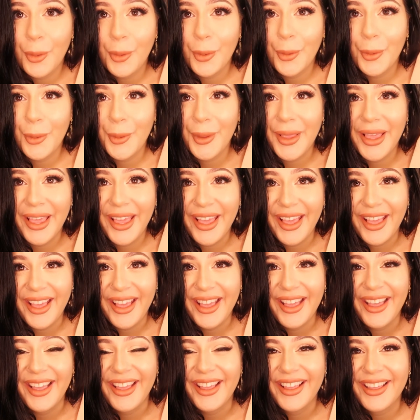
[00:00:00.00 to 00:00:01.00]

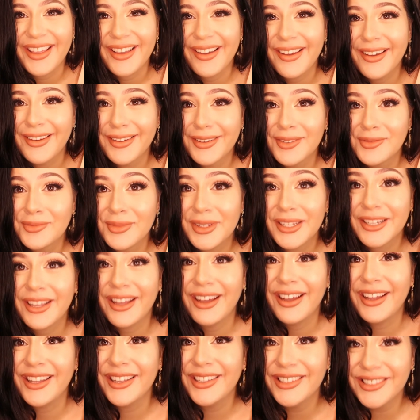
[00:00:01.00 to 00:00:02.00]
Okay, um,
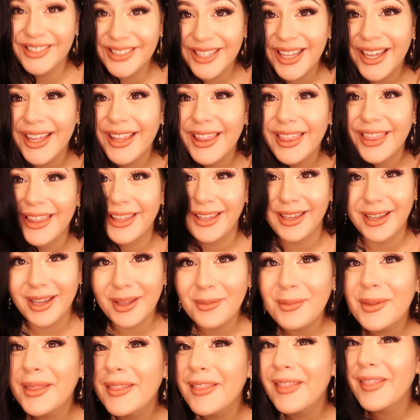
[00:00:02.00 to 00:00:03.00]
guys, I think
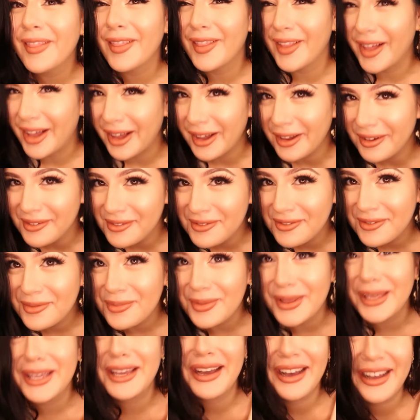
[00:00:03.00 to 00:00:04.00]
I'm in love
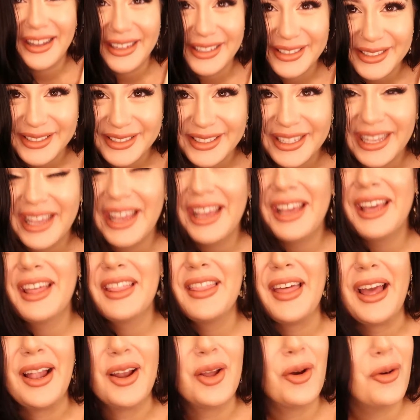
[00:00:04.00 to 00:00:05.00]
because
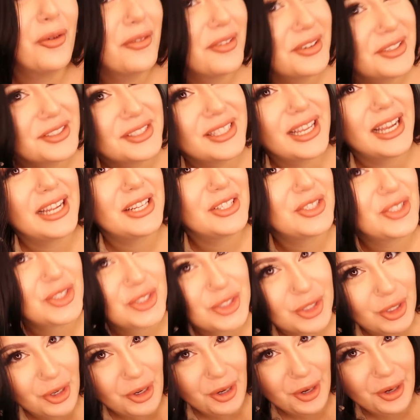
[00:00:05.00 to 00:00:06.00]
that oversized
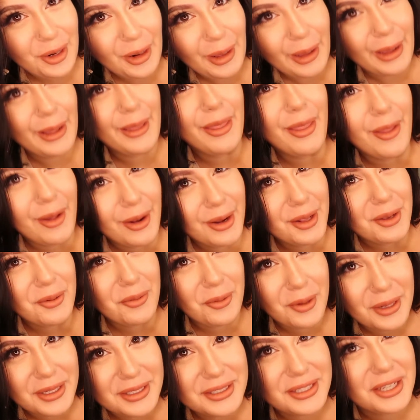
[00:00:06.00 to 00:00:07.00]
shirt, I thought it
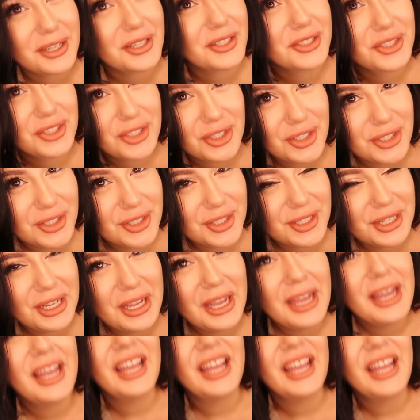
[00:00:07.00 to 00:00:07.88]
was a shirt,